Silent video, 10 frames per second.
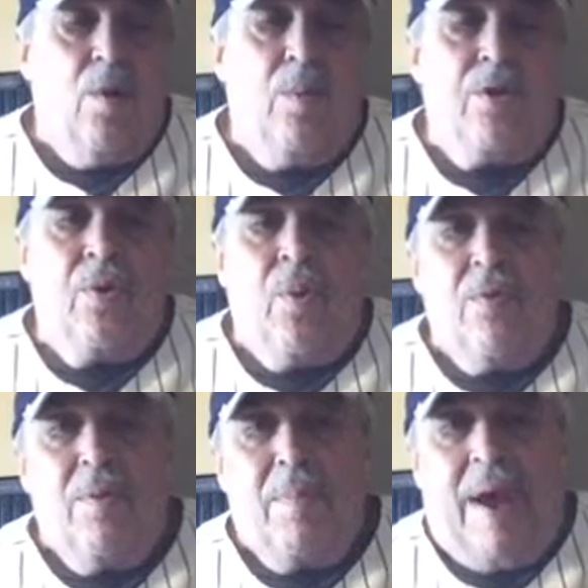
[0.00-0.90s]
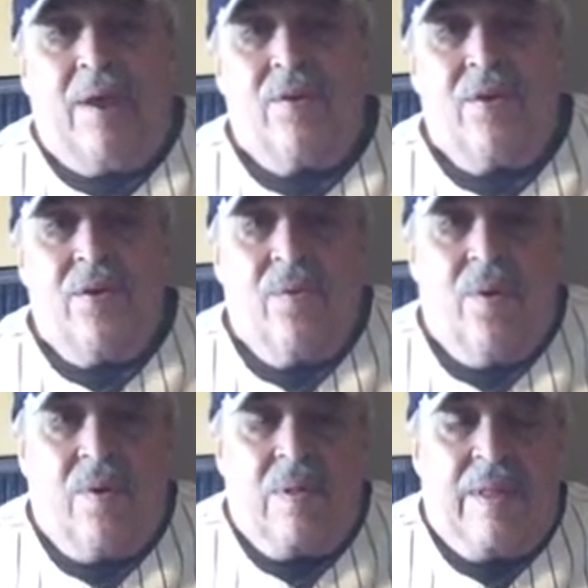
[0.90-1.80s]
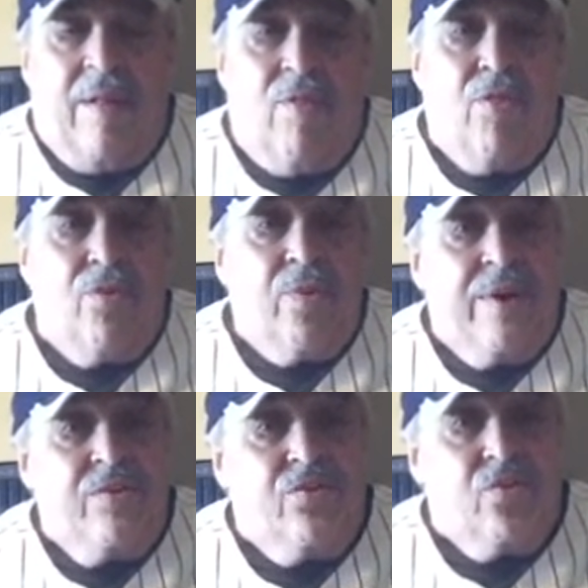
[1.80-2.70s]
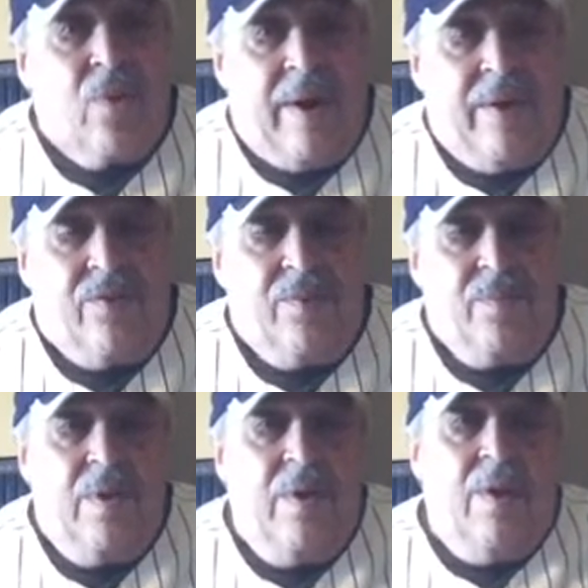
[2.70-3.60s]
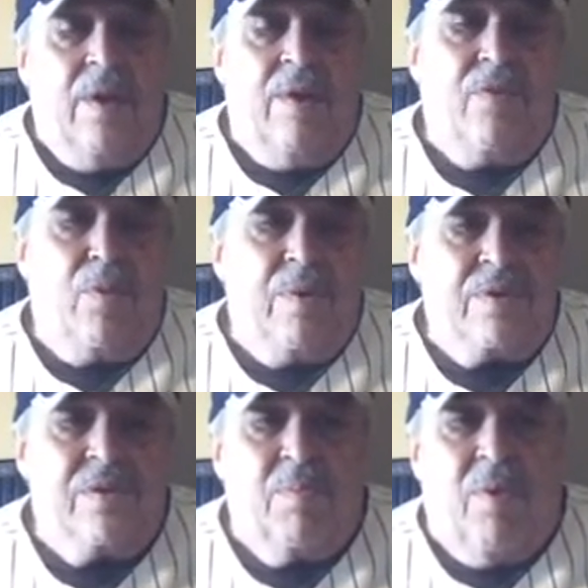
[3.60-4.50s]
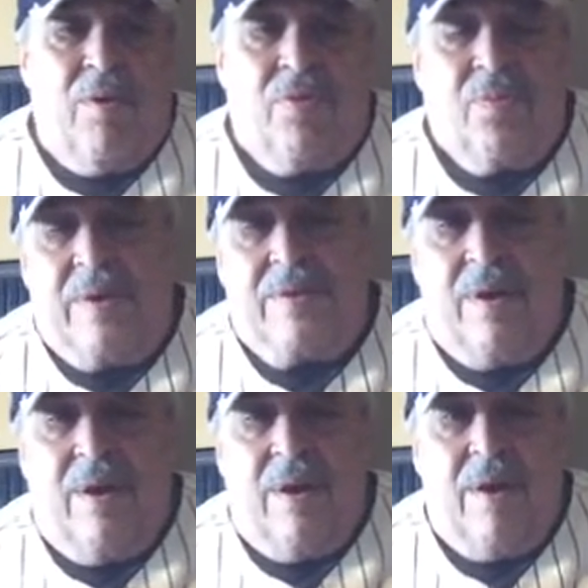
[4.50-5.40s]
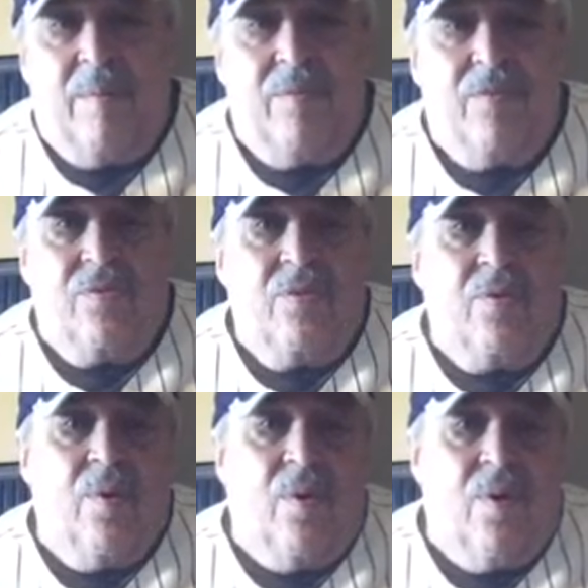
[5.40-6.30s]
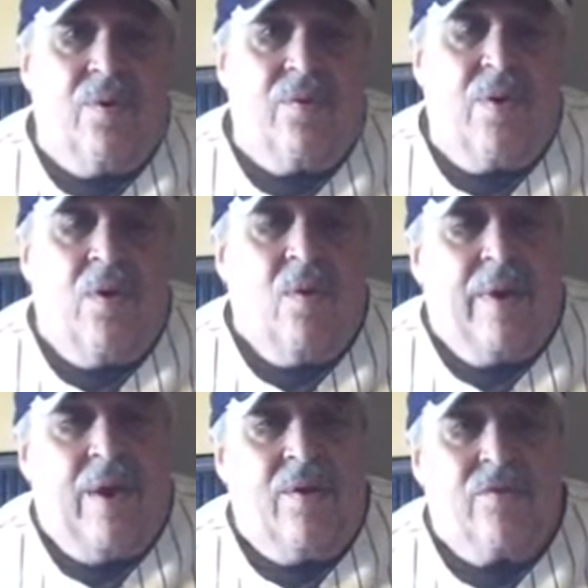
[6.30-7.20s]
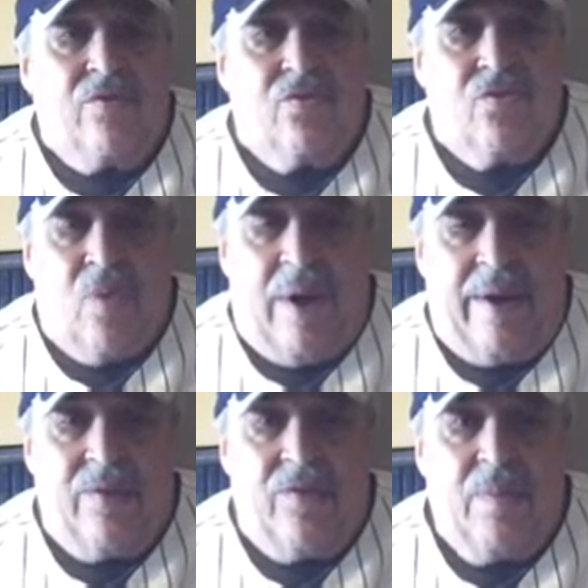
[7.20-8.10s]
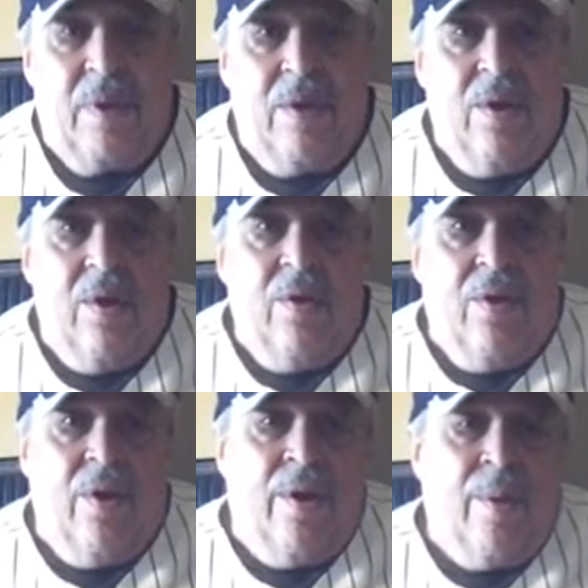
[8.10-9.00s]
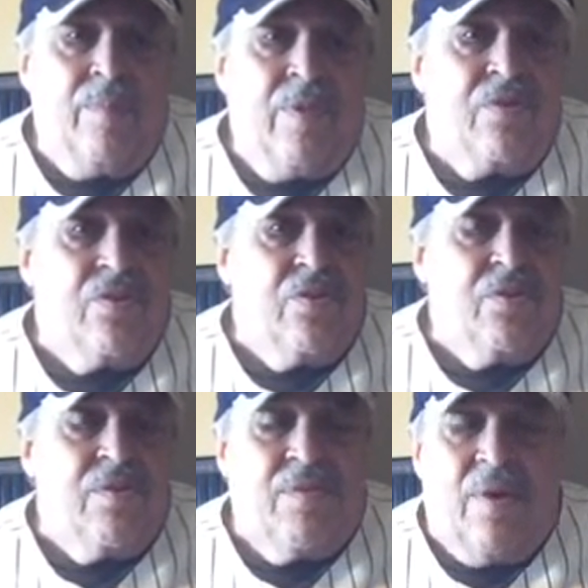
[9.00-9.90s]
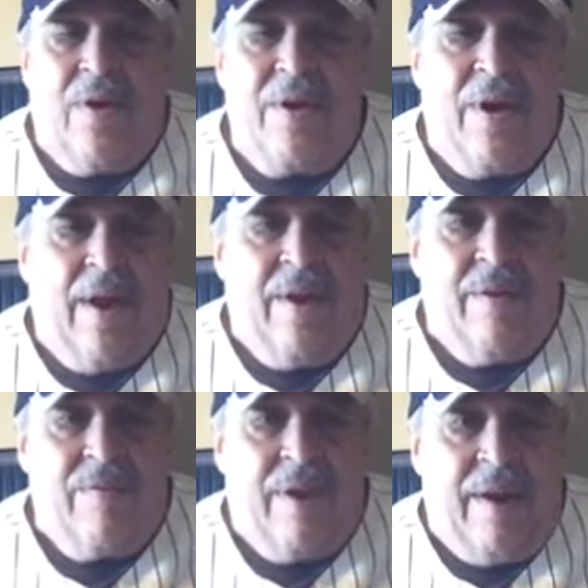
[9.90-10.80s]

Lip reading: When you are the batter, you are allowed 3 strikes. If you miss the ball 3 times, you are called out on strikes. This is a very negative